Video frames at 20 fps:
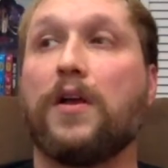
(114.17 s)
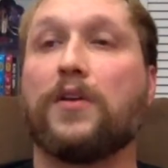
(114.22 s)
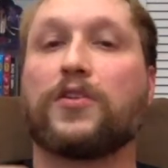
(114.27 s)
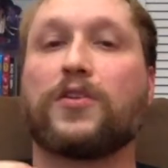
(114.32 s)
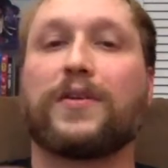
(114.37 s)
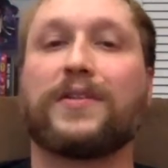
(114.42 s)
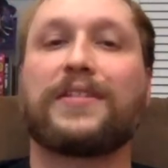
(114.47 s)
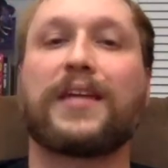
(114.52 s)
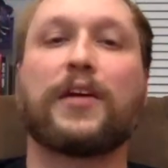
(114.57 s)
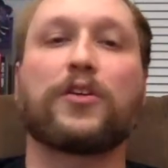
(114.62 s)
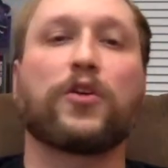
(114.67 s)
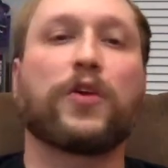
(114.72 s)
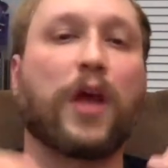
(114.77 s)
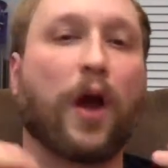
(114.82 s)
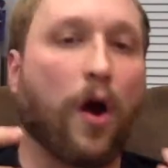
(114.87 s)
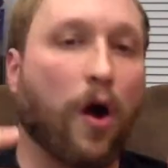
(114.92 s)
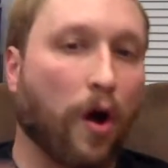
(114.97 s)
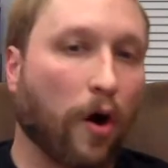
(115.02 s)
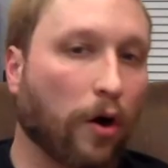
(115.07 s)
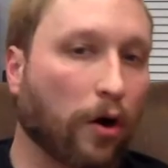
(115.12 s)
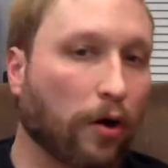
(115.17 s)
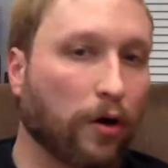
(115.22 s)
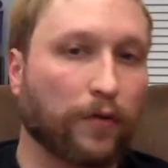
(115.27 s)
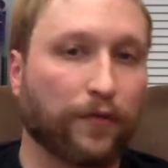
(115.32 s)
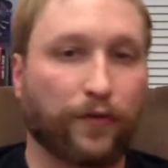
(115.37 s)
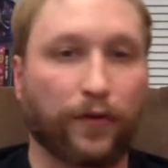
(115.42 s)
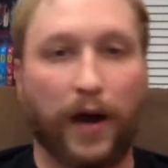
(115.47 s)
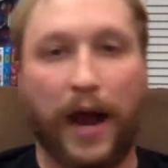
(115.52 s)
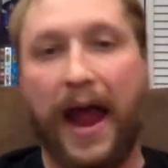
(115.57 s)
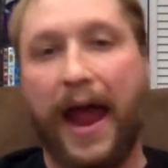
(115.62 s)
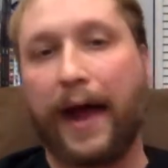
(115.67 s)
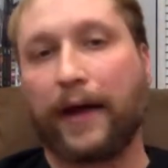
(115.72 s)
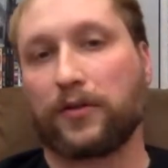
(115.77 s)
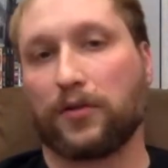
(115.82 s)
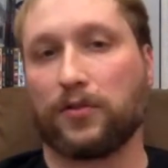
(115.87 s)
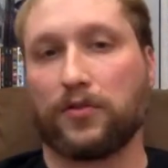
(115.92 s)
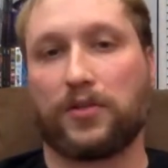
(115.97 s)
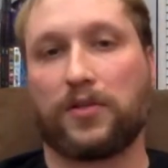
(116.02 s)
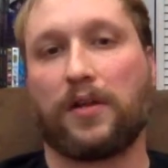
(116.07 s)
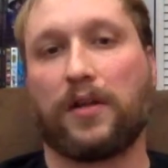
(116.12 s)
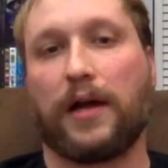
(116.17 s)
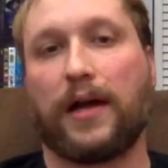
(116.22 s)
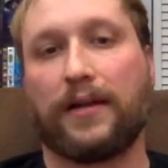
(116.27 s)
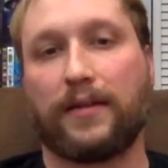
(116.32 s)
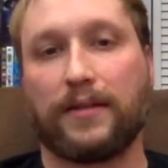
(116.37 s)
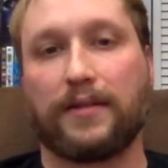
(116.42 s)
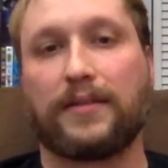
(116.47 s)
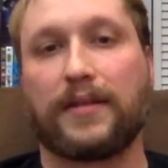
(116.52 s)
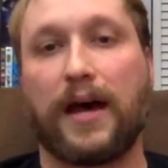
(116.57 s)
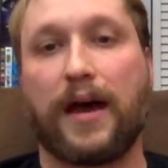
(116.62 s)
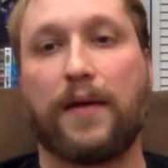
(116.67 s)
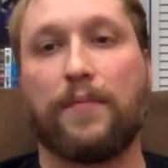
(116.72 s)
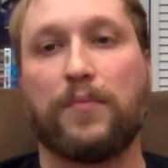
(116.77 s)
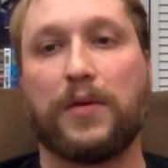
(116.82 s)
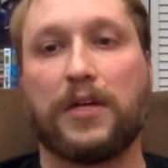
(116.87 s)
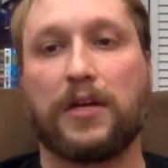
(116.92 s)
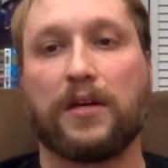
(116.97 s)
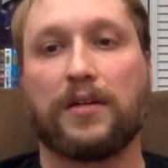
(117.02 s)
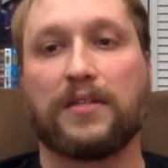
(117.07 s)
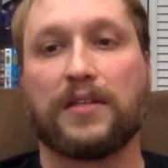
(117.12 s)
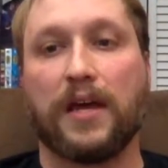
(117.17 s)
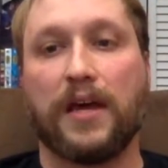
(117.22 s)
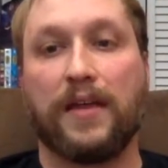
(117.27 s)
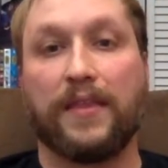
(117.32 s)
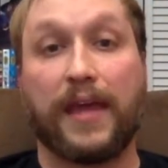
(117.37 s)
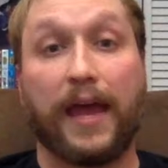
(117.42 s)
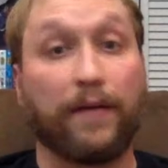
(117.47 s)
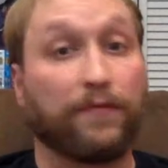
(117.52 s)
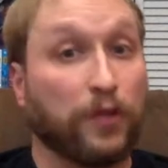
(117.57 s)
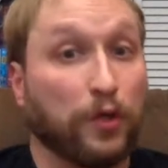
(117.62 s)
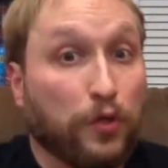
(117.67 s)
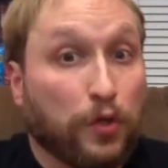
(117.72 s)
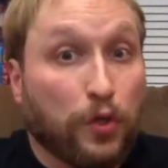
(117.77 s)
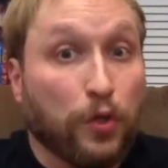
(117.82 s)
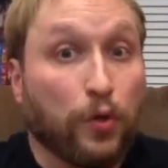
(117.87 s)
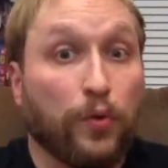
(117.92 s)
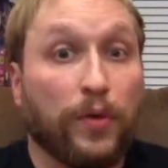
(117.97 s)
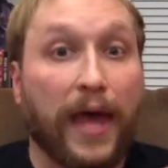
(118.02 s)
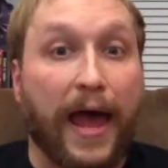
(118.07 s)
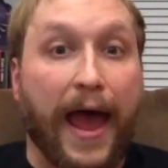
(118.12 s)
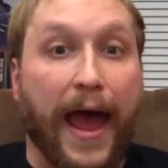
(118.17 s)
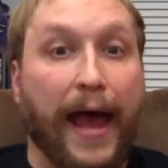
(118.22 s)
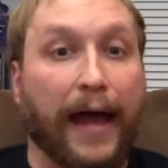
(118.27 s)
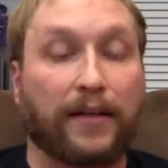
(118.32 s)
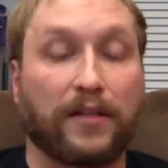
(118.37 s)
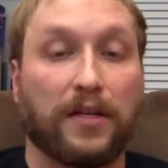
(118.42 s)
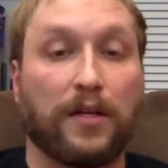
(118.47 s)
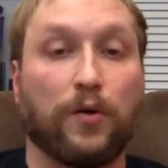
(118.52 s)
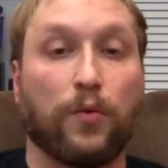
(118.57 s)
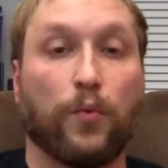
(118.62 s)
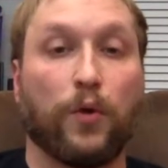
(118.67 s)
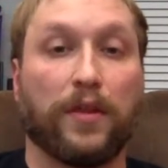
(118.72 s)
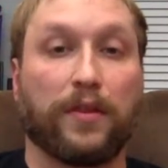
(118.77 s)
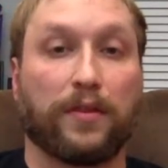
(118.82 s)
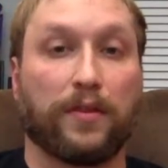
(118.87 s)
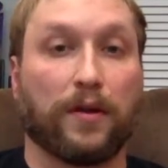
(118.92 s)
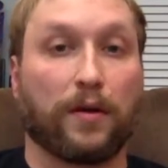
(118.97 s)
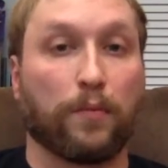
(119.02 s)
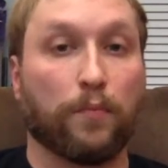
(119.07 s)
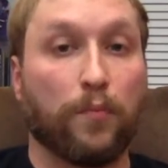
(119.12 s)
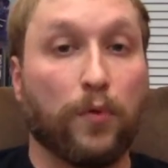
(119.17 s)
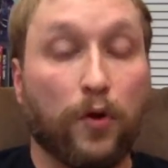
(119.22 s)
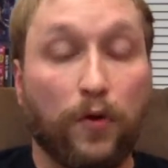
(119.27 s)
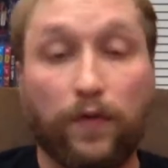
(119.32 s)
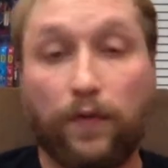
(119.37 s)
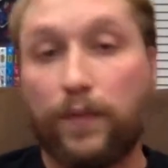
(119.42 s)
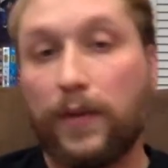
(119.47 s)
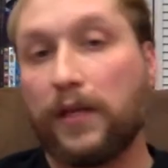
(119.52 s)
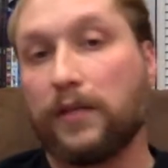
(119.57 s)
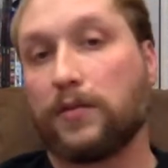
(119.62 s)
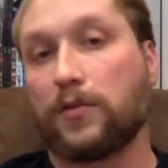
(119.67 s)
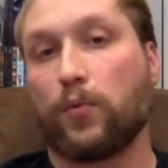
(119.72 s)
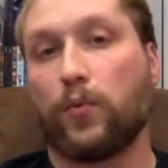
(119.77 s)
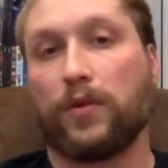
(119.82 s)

So it's actually harder for actors a lot of the time because they have to do the acting with their movements,